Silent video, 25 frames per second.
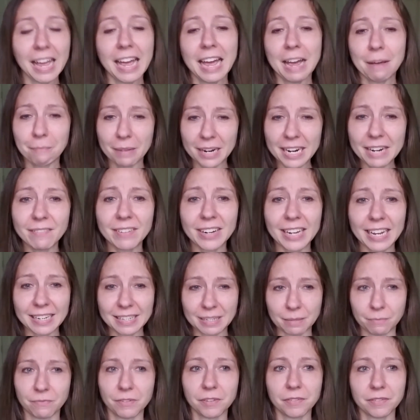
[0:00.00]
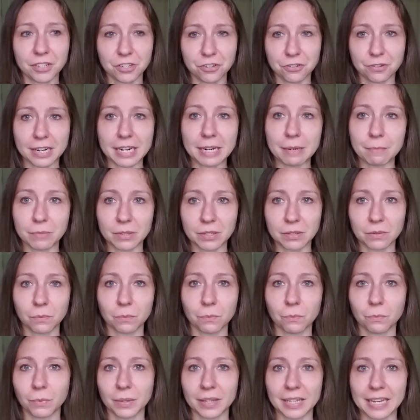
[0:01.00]
might even get some vivid dreams
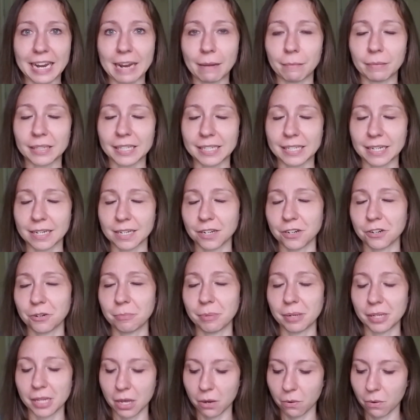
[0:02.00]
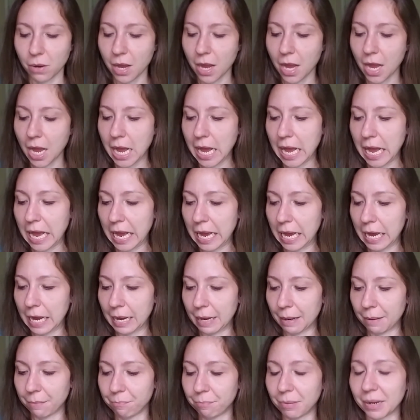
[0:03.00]
with an amethyst under your pillow.
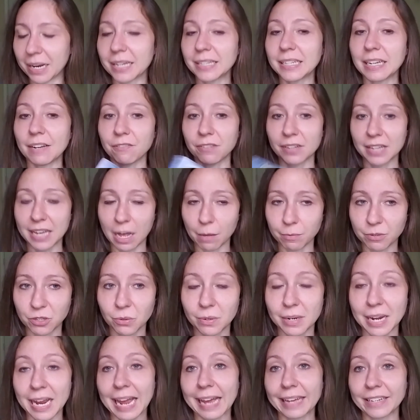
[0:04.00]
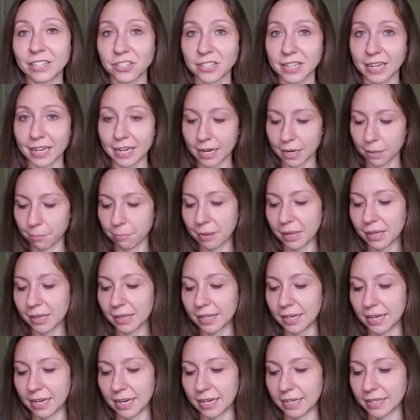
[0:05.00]
Uh, but it definitely helps to enhance your psychic
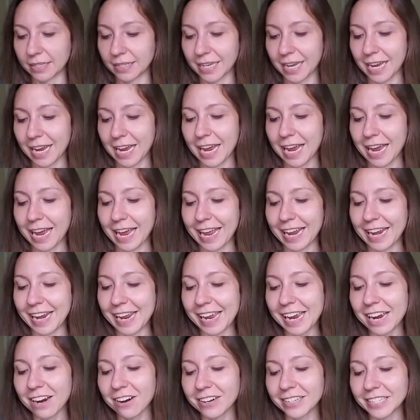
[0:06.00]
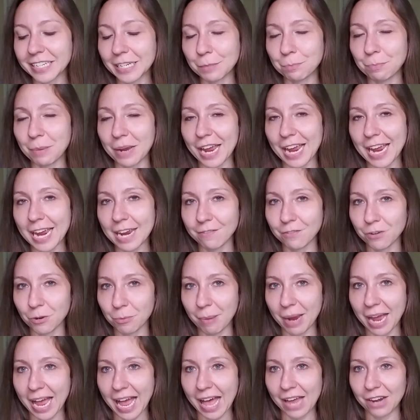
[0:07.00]
abilities. And here it says behavior
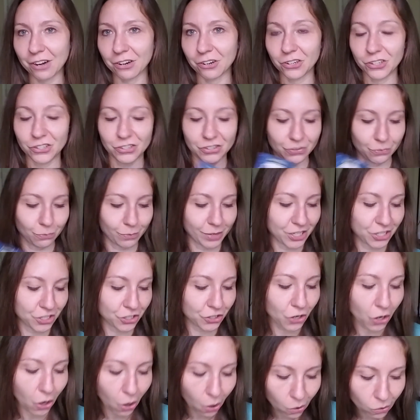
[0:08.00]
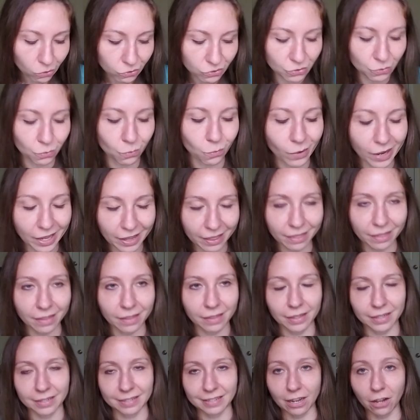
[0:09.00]
patterns, which goes with
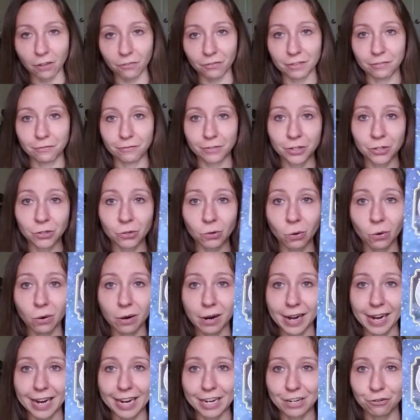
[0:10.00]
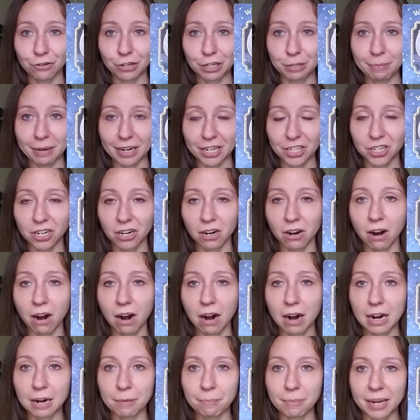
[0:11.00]
the self-inventory introspection
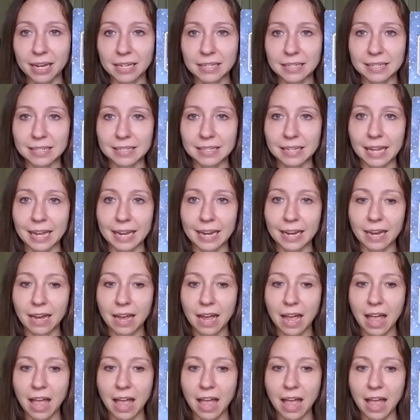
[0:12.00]
card because it's like,